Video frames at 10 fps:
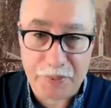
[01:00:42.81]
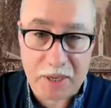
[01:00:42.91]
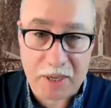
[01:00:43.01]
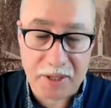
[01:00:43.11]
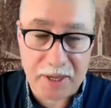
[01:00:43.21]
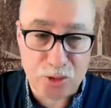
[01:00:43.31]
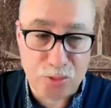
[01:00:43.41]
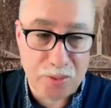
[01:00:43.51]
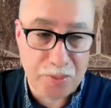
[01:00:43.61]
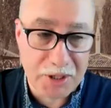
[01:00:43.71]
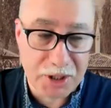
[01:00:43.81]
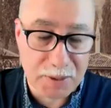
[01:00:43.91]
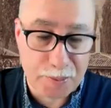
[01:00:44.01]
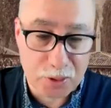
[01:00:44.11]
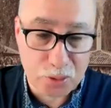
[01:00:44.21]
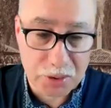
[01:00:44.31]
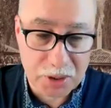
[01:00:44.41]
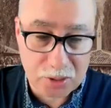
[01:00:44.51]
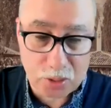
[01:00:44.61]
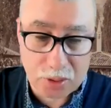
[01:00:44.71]
Thus, this law is very important.
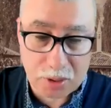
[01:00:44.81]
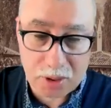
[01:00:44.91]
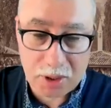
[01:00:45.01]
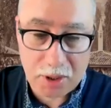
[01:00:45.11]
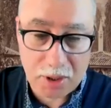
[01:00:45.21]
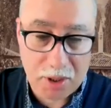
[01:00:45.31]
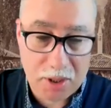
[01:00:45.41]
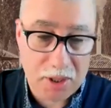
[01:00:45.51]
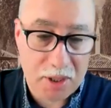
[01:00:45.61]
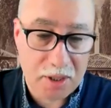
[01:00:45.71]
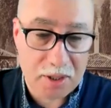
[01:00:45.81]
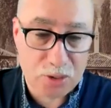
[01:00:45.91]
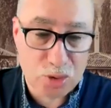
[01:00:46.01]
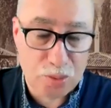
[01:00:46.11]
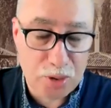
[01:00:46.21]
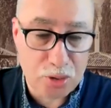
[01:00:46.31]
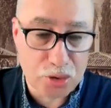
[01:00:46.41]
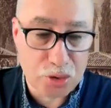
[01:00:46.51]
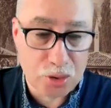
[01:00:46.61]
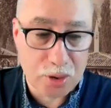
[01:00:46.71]
But I
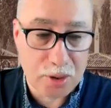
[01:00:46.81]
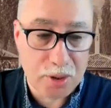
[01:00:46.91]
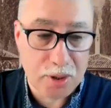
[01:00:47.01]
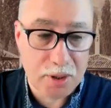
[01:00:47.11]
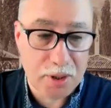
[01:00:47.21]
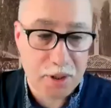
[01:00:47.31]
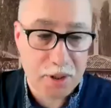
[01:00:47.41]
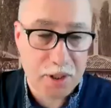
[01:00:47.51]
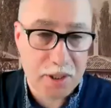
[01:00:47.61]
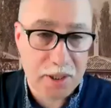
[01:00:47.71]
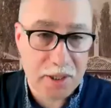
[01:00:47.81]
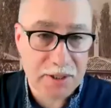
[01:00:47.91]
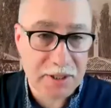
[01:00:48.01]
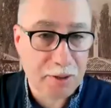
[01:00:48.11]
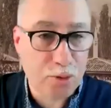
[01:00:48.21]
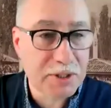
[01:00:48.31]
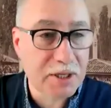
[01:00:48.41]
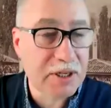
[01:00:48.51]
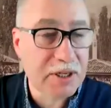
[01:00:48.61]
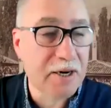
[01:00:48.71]
think most people here understand that
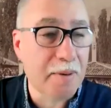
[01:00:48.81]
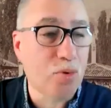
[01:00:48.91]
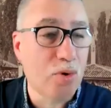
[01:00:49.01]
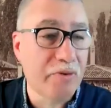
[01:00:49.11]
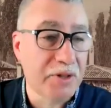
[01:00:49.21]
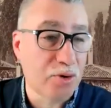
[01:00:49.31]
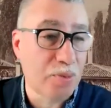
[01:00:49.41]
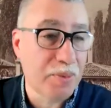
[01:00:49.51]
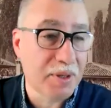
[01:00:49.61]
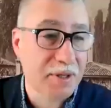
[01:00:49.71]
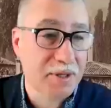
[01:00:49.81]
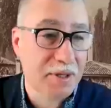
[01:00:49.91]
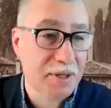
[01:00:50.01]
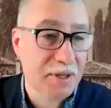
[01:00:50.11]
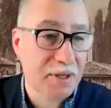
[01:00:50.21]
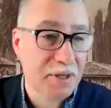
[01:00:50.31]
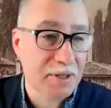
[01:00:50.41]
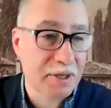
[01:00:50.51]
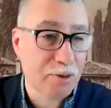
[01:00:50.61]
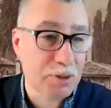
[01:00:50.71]
the law is just a framework
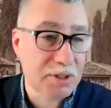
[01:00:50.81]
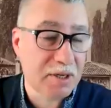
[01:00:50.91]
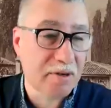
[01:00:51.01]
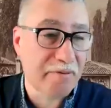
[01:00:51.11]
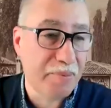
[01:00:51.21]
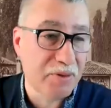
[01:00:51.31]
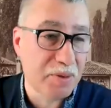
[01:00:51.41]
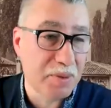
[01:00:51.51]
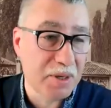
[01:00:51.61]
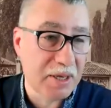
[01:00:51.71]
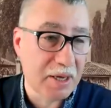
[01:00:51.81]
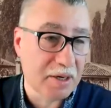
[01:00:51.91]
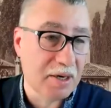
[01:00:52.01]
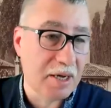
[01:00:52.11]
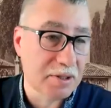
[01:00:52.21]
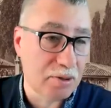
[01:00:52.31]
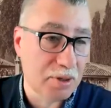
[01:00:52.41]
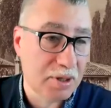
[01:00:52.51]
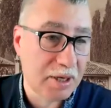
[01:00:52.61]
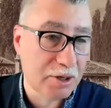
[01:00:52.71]
document. A law is in some way
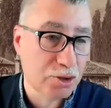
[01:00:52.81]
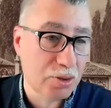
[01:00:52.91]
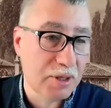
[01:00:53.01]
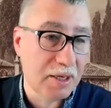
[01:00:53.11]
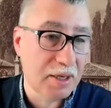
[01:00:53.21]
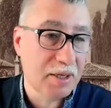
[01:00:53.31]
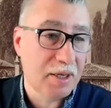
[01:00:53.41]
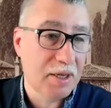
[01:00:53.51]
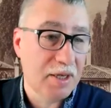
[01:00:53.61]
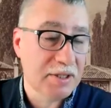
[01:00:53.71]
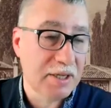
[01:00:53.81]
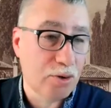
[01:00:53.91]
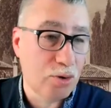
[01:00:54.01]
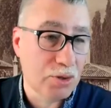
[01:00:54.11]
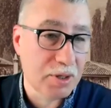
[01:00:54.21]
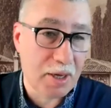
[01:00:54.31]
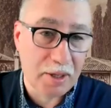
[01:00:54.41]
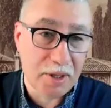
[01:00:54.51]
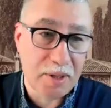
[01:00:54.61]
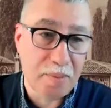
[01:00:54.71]
like a slogan. If there is
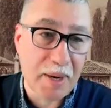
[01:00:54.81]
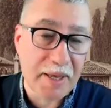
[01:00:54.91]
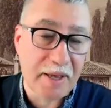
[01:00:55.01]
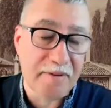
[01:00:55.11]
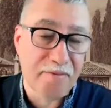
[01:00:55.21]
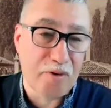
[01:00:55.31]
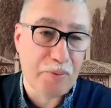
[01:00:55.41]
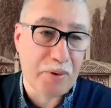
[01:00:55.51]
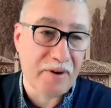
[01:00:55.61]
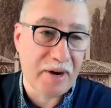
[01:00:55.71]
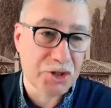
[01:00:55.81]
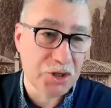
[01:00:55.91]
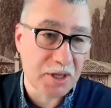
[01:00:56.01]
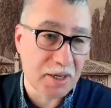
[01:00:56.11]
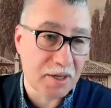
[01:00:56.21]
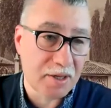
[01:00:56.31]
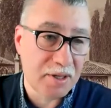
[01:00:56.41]
a law but no implementation,